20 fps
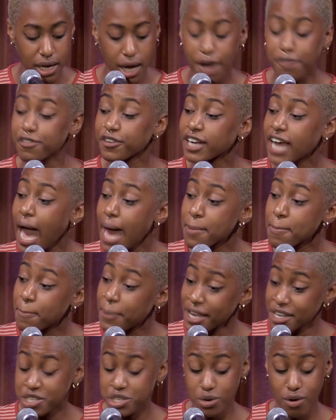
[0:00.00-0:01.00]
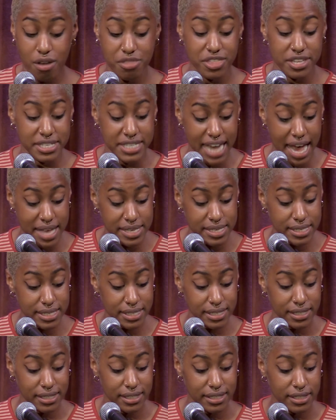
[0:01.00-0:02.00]
a forgotten picture on the
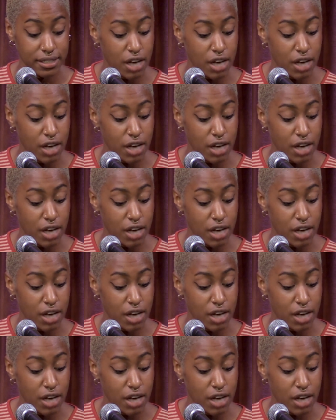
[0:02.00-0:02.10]
desk,